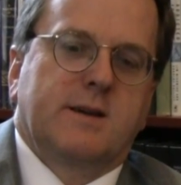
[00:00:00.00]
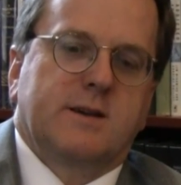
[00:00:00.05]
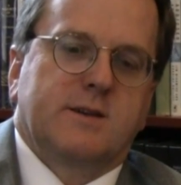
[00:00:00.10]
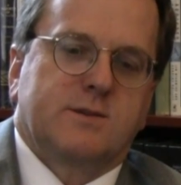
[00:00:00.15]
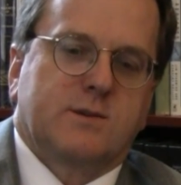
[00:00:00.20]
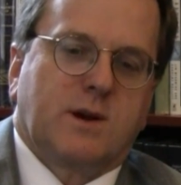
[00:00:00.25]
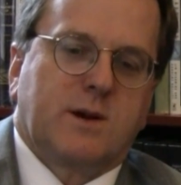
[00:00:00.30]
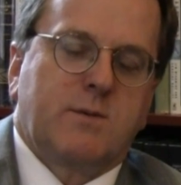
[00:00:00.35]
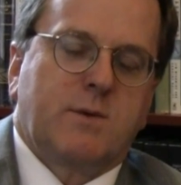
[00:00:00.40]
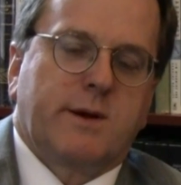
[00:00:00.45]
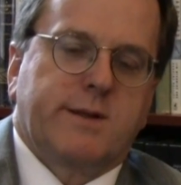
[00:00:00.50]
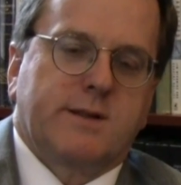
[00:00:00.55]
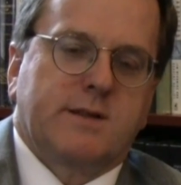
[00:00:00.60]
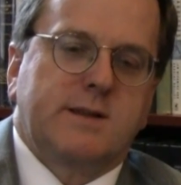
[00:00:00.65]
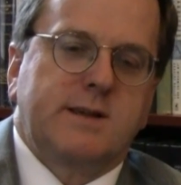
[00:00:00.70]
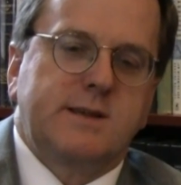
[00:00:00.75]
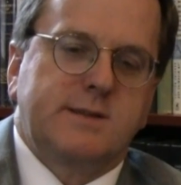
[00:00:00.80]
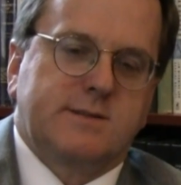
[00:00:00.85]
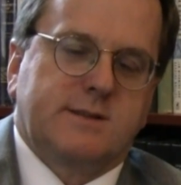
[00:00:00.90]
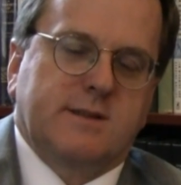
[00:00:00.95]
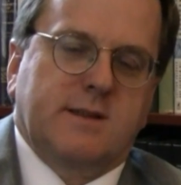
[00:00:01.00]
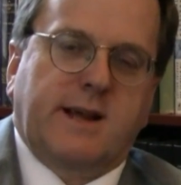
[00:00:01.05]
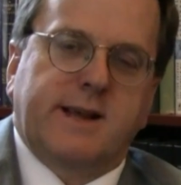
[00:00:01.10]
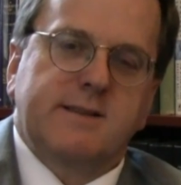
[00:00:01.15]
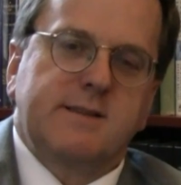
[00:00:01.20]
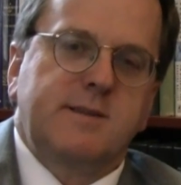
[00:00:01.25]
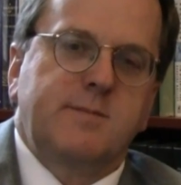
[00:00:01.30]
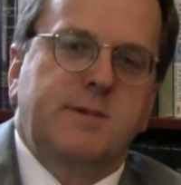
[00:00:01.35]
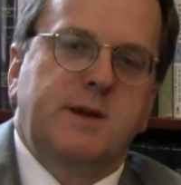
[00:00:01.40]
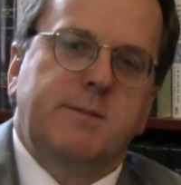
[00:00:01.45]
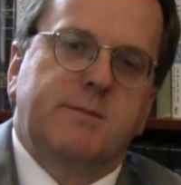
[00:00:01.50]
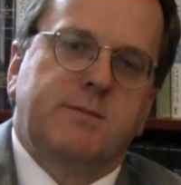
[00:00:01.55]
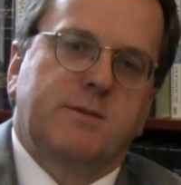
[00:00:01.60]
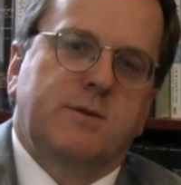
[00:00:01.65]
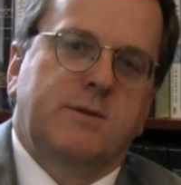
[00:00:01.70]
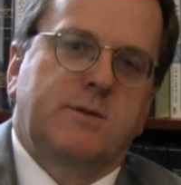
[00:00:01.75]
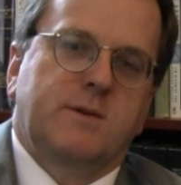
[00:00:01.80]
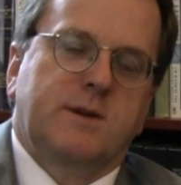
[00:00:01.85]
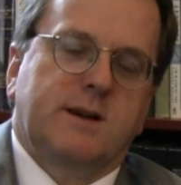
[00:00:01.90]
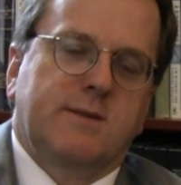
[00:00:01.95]
So I'm one of the least likely people
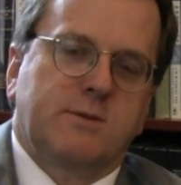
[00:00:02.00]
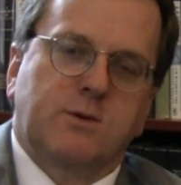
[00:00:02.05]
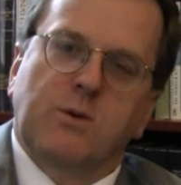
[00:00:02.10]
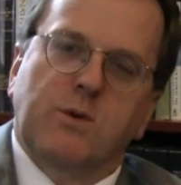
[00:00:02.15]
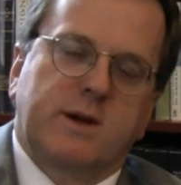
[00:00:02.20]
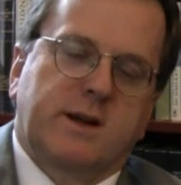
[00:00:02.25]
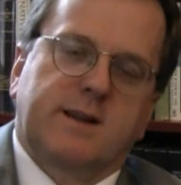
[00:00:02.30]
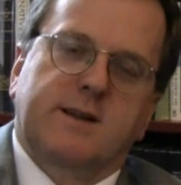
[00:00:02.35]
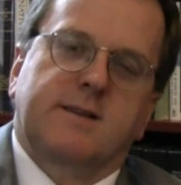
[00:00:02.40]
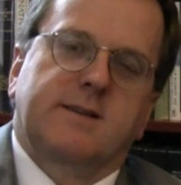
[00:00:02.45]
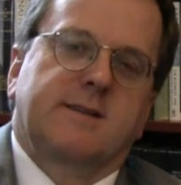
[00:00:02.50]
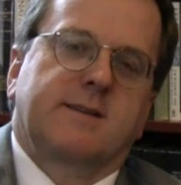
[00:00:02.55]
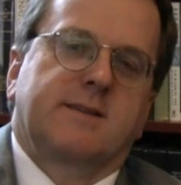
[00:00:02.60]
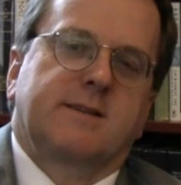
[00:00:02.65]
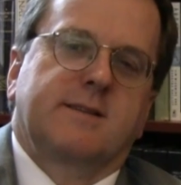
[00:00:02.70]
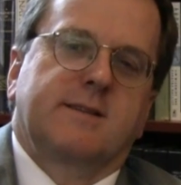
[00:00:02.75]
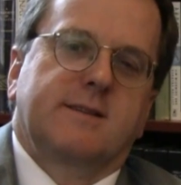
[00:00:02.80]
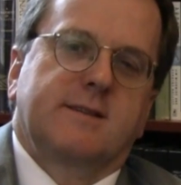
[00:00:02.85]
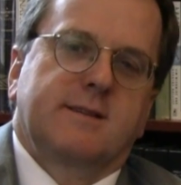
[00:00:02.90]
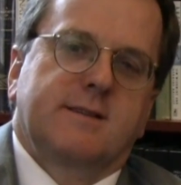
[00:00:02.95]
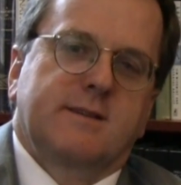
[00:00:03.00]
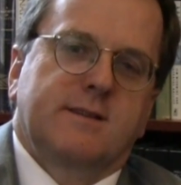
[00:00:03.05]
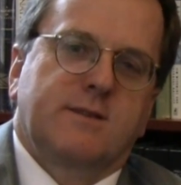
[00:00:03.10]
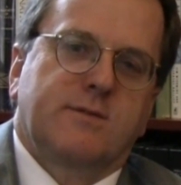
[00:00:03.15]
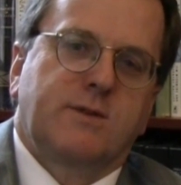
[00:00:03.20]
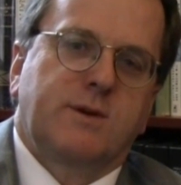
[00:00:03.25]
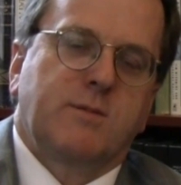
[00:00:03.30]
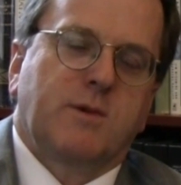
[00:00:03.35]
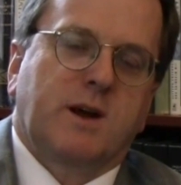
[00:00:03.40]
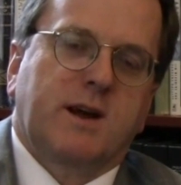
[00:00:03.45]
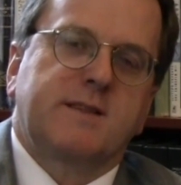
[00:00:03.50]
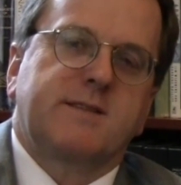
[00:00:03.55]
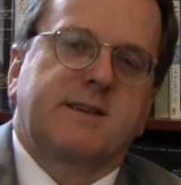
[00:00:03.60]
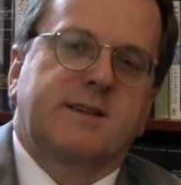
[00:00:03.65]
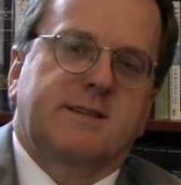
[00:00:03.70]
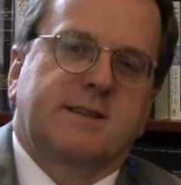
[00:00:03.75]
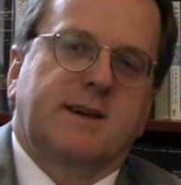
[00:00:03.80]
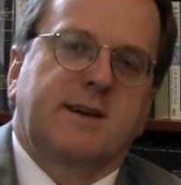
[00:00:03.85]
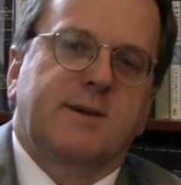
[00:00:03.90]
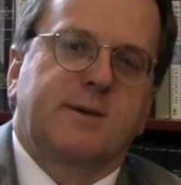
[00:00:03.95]
who would ever work at a free market
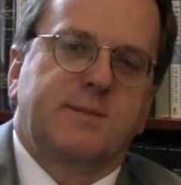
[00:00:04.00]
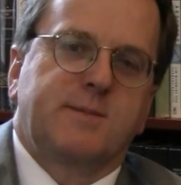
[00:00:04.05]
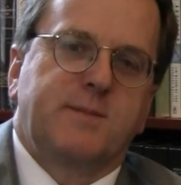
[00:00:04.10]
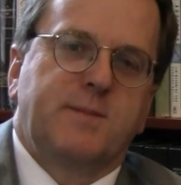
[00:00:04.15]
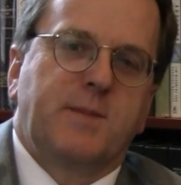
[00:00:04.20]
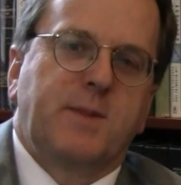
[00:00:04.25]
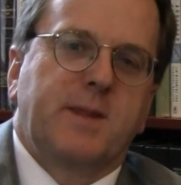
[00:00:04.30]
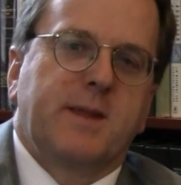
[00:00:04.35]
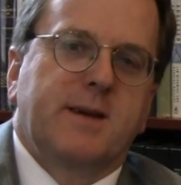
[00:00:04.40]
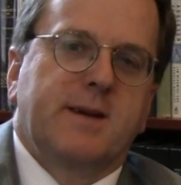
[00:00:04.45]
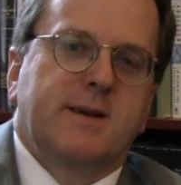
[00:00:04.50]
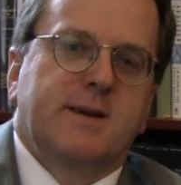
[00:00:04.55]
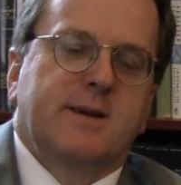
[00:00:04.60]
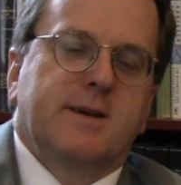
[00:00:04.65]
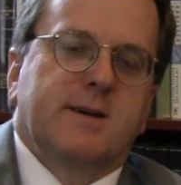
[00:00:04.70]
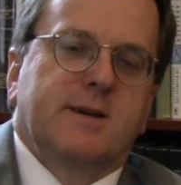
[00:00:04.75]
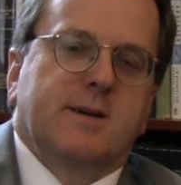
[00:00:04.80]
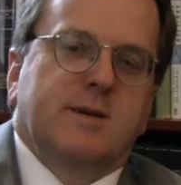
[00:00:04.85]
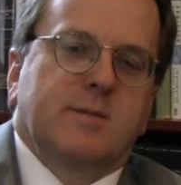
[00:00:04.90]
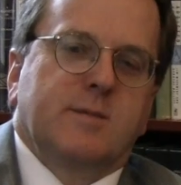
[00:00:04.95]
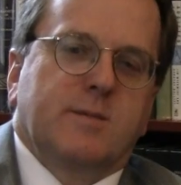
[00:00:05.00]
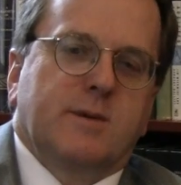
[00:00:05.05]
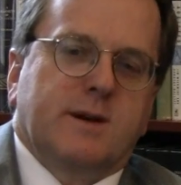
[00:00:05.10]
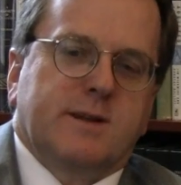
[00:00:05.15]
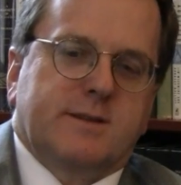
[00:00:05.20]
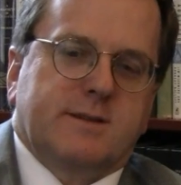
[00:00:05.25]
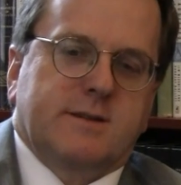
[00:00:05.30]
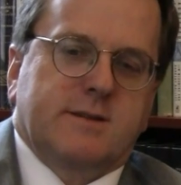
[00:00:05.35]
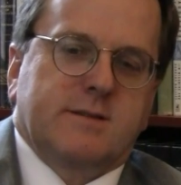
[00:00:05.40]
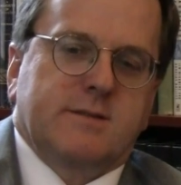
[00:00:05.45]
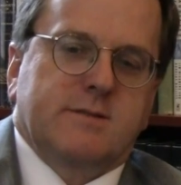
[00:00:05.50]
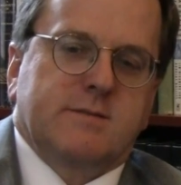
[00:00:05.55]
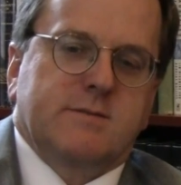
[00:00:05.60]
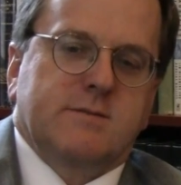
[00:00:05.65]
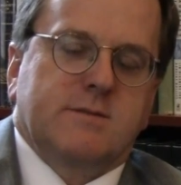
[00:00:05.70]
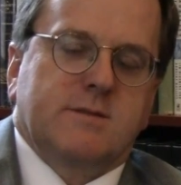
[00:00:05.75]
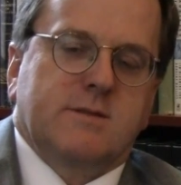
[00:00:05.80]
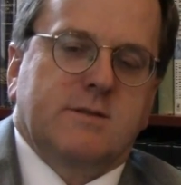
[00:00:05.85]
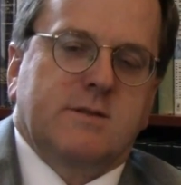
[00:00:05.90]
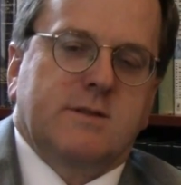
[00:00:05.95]
think tank. But
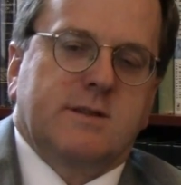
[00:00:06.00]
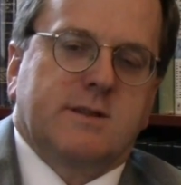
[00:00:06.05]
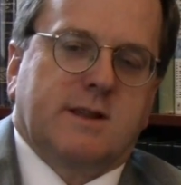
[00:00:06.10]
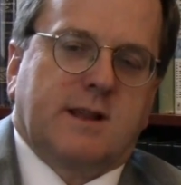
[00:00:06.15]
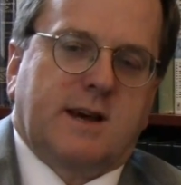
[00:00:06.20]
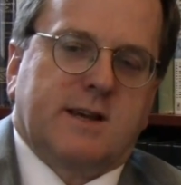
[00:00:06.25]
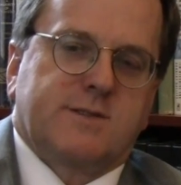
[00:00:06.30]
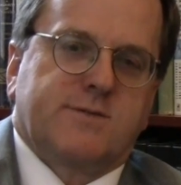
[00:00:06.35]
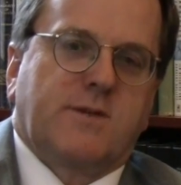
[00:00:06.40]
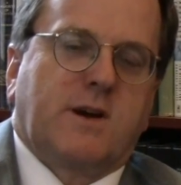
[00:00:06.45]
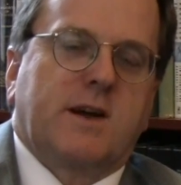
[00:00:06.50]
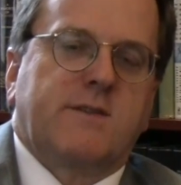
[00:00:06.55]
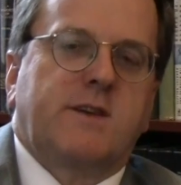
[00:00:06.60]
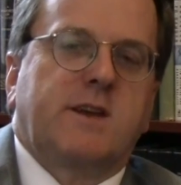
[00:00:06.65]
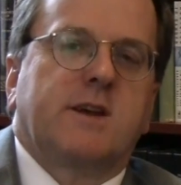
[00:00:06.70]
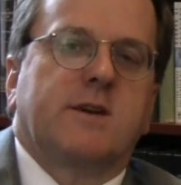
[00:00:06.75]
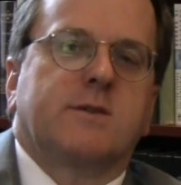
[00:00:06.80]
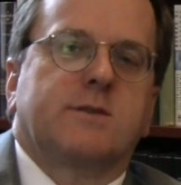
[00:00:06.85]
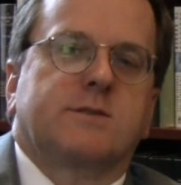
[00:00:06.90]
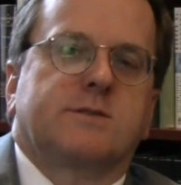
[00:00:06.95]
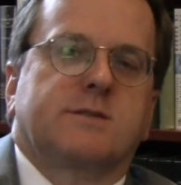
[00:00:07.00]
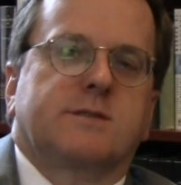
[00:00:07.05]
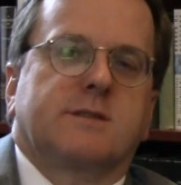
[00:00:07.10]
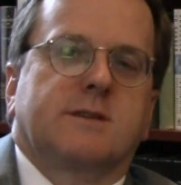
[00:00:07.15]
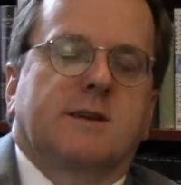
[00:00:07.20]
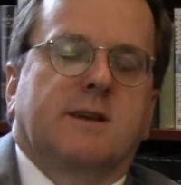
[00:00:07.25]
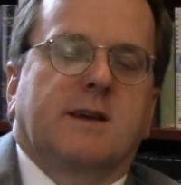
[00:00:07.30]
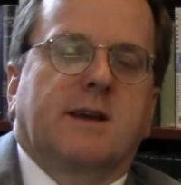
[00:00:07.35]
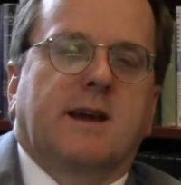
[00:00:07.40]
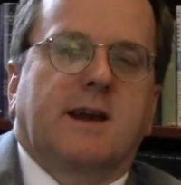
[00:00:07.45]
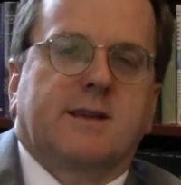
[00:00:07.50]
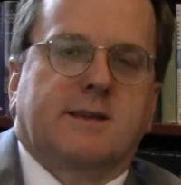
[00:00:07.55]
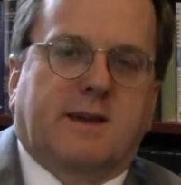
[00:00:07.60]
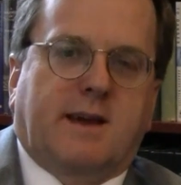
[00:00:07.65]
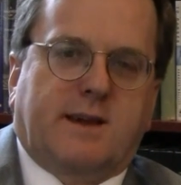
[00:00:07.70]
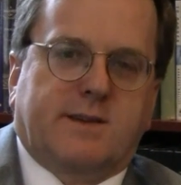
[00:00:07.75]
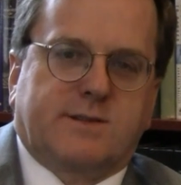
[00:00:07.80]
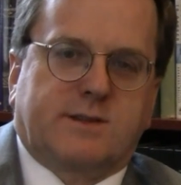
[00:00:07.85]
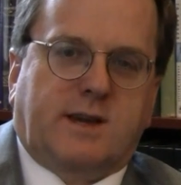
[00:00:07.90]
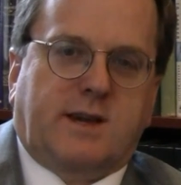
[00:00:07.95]
in the last 5 years at
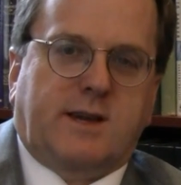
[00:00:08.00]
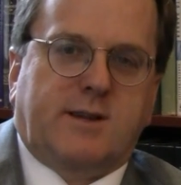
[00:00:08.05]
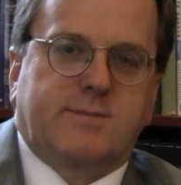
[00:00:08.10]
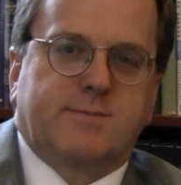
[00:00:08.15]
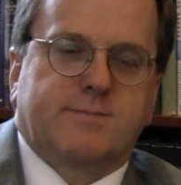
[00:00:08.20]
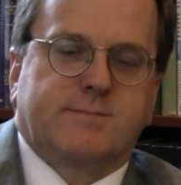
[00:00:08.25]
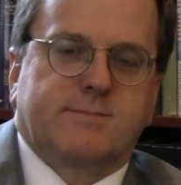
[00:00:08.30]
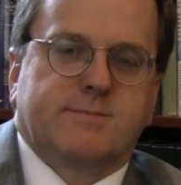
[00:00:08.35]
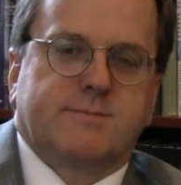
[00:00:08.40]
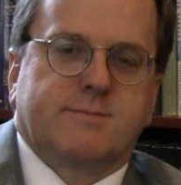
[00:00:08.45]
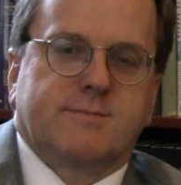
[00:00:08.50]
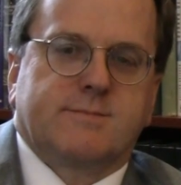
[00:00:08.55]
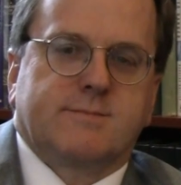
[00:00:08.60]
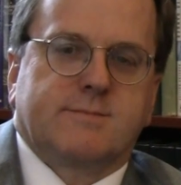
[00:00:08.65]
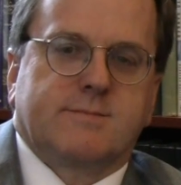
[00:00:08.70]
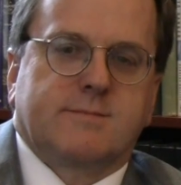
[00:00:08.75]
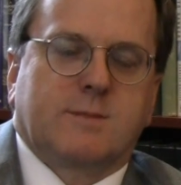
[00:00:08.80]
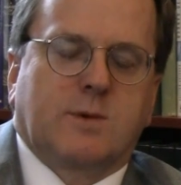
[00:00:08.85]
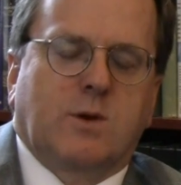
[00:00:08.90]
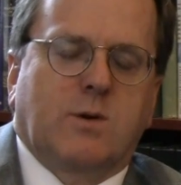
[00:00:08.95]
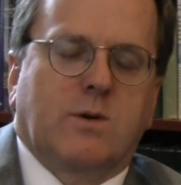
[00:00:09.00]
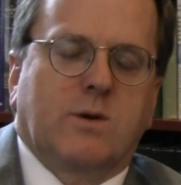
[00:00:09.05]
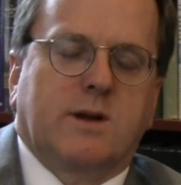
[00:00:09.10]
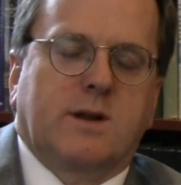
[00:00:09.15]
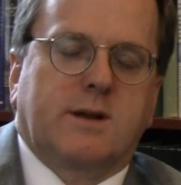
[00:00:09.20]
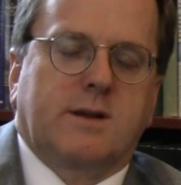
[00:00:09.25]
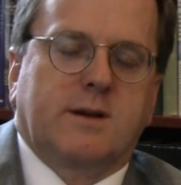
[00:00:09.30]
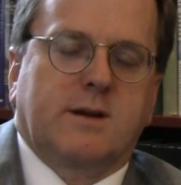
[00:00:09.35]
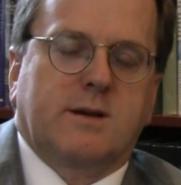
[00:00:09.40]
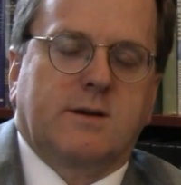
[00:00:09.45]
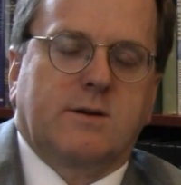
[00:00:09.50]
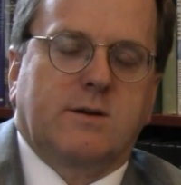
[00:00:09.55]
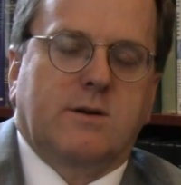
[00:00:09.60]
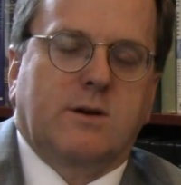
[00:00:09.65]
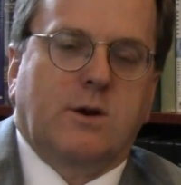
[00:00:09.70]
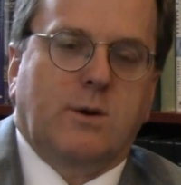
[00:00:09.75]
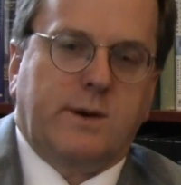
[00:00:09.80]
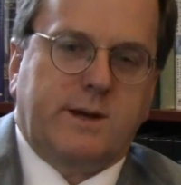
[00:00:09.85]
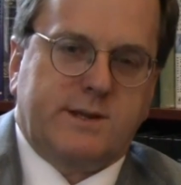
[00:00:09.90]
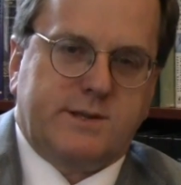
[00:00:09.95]
Cascade, or at
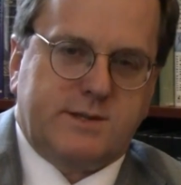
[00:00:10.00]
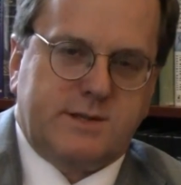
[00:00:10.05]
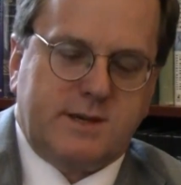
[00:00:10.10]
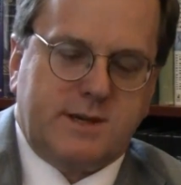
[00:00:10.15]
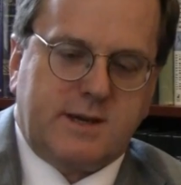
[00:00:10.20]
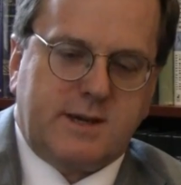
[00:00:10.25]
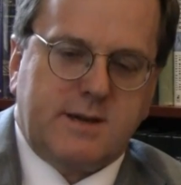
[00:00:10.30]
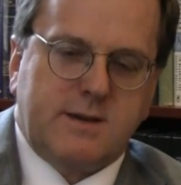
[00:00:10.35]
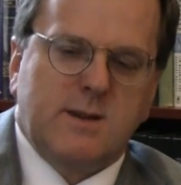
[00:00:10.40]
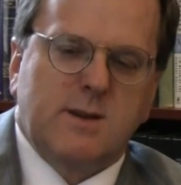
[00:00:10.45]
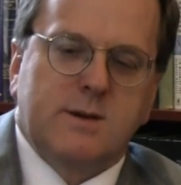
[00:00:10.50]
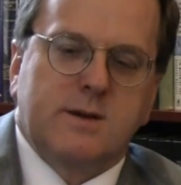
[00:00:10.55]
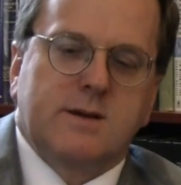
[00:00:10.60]
OEC,